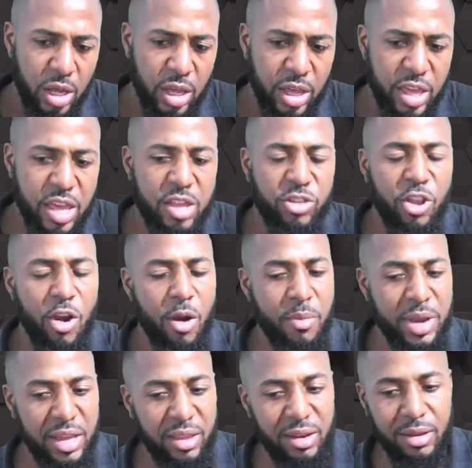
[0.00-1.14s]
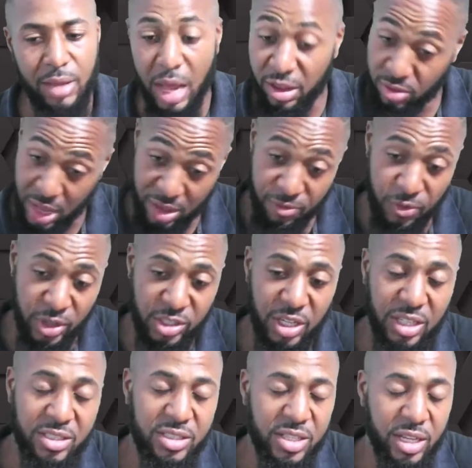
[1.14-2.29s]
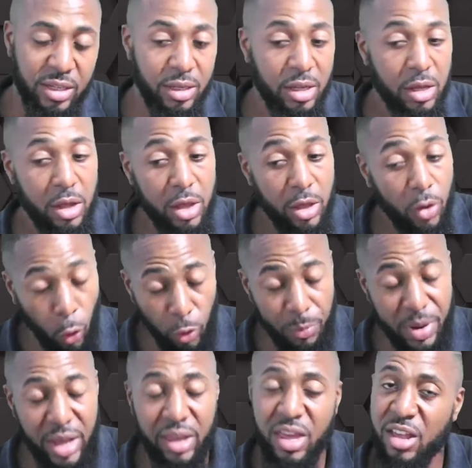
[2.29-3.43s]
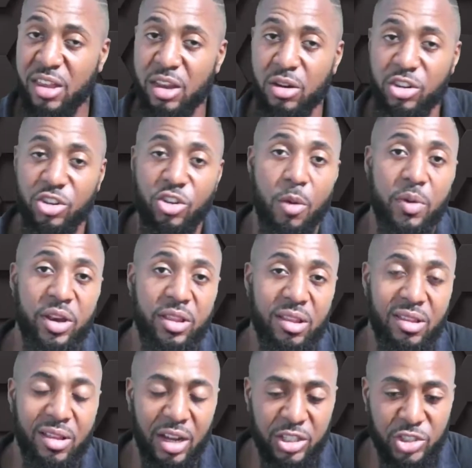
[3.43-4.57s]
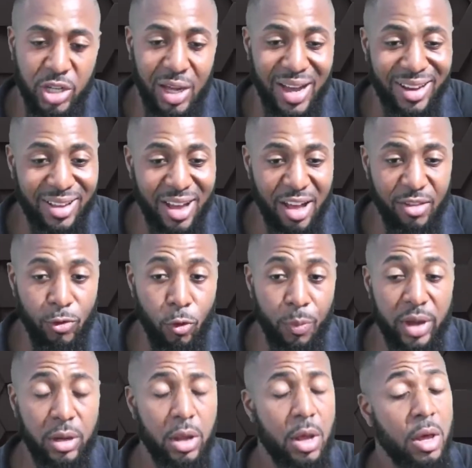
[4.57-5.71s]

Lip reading: he terminated, as Fresh God said, could be a case in which he terminated his contract at Cass Whoopin?